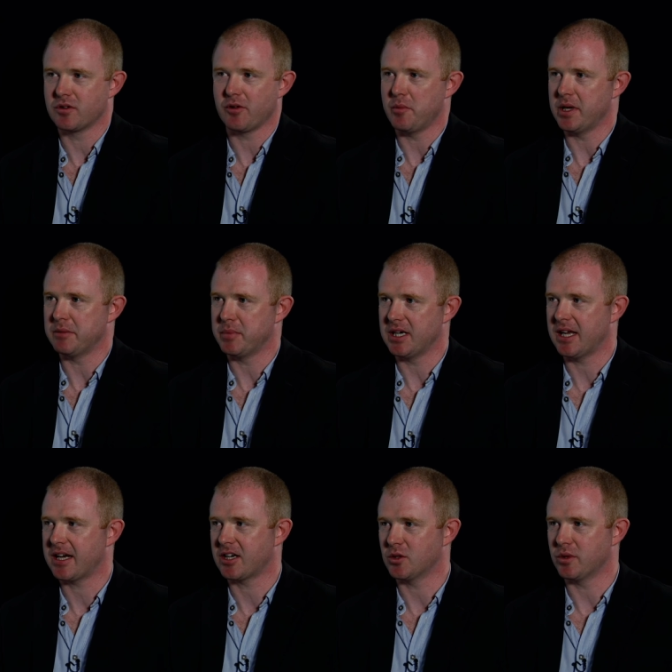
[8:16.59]
or if I'm a bit
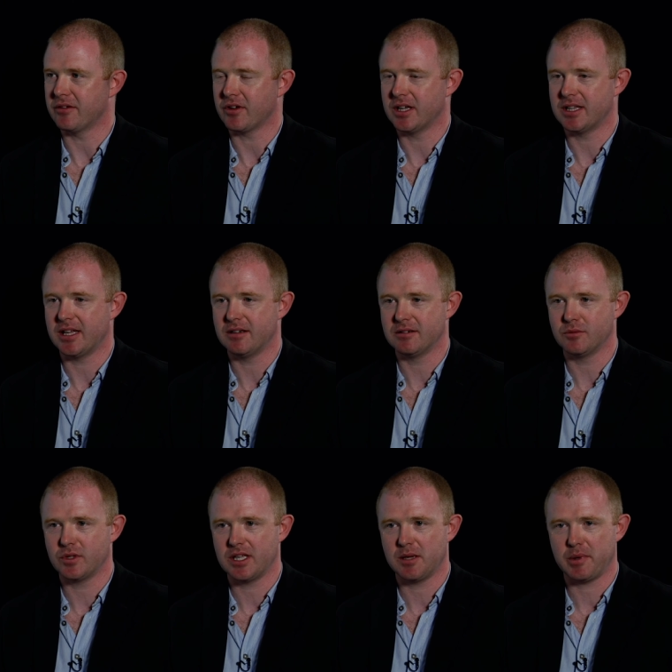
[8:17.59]
knackered or whatever, and then
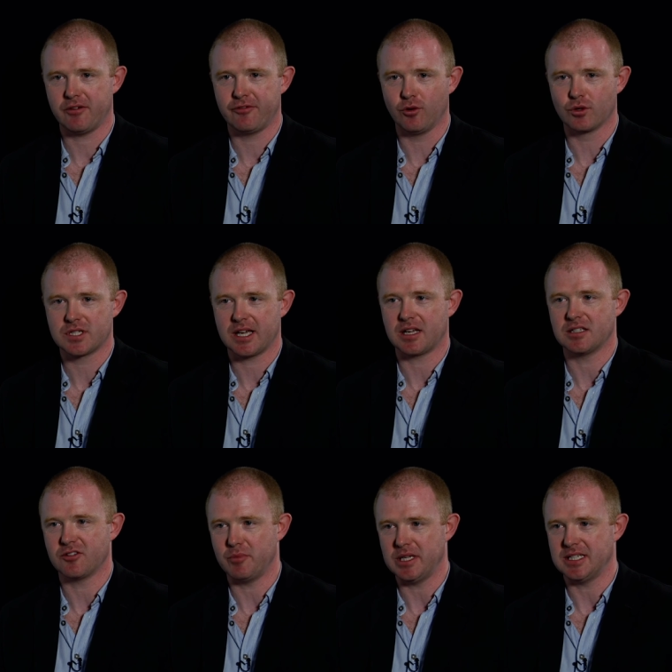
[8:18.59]
within about four
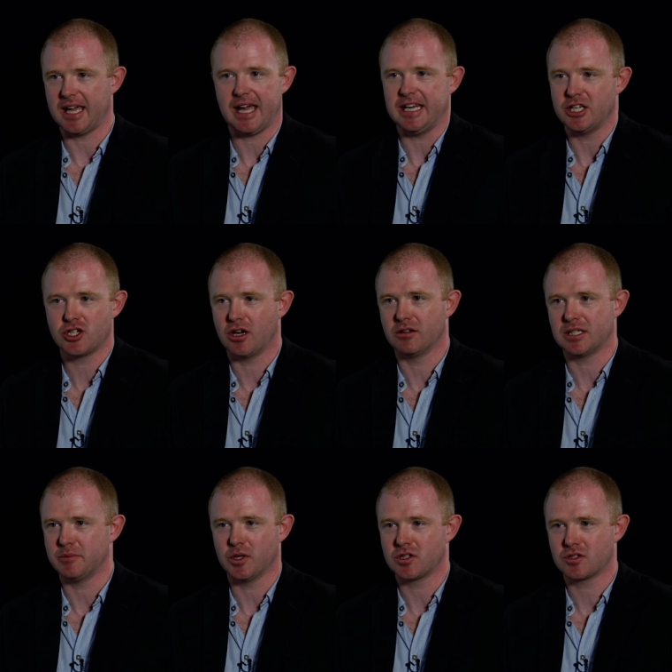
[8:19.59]
seconds of meeting any child
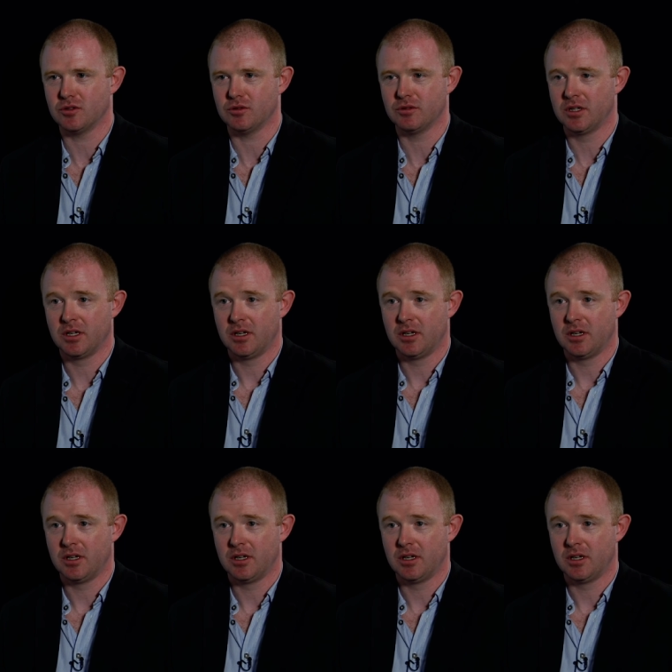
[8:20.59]
in my school,